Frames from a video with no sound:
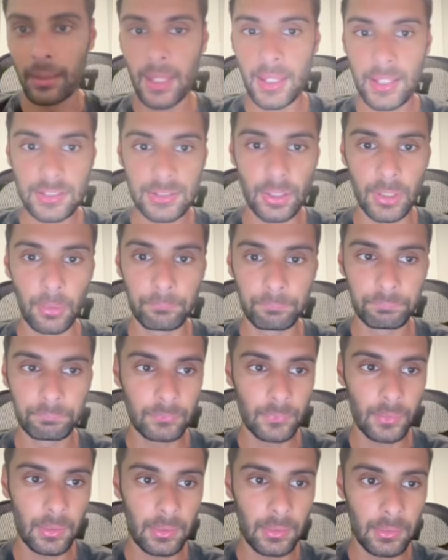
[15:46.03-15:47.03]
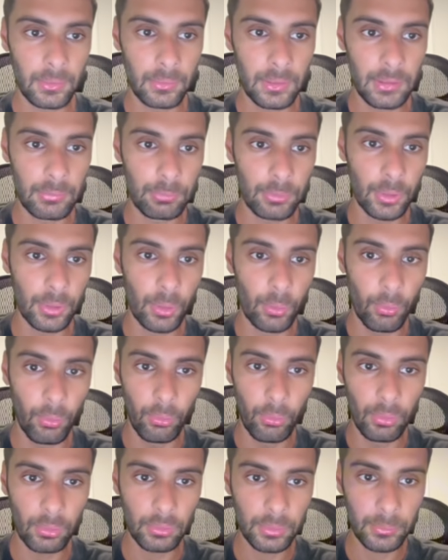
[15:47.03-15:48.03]
So if you go
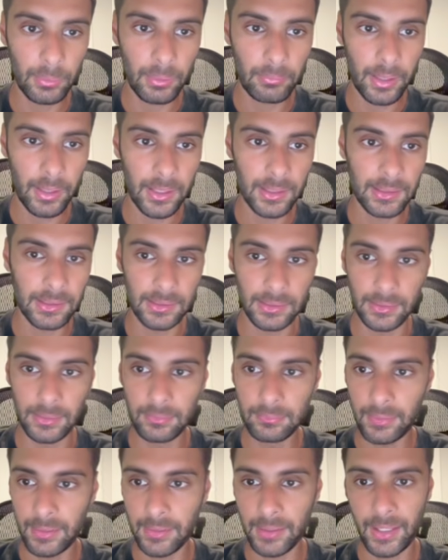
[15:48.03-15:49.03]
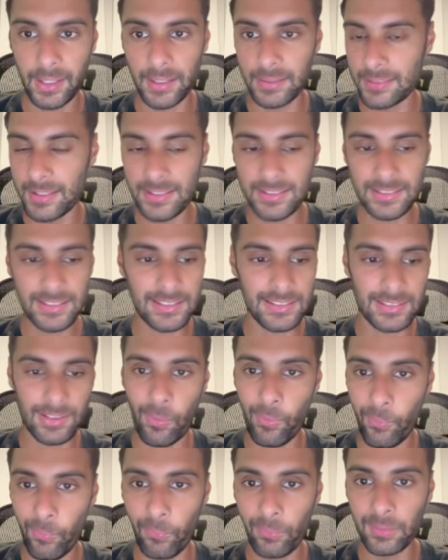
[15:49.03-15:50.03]
all the way right here, and again, this is
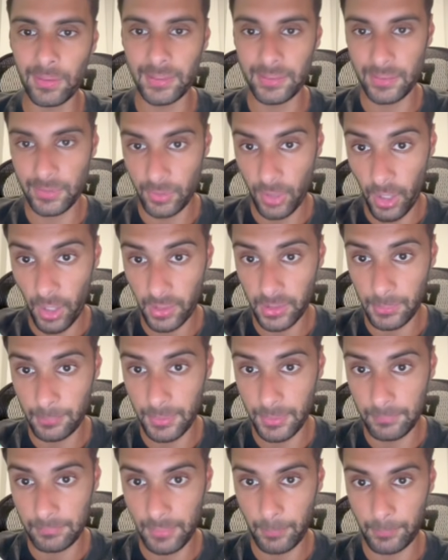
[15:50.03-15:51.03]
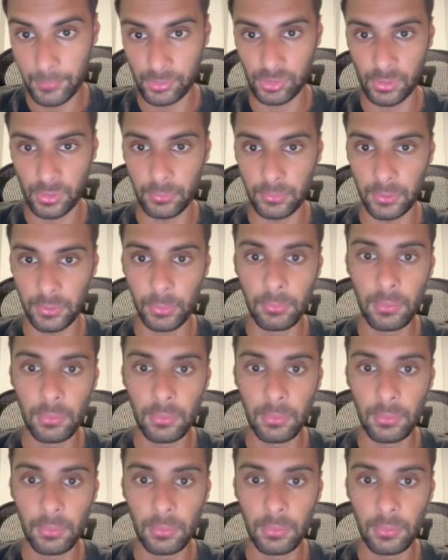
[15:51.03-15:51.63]
all in the document that I'm going to share with you,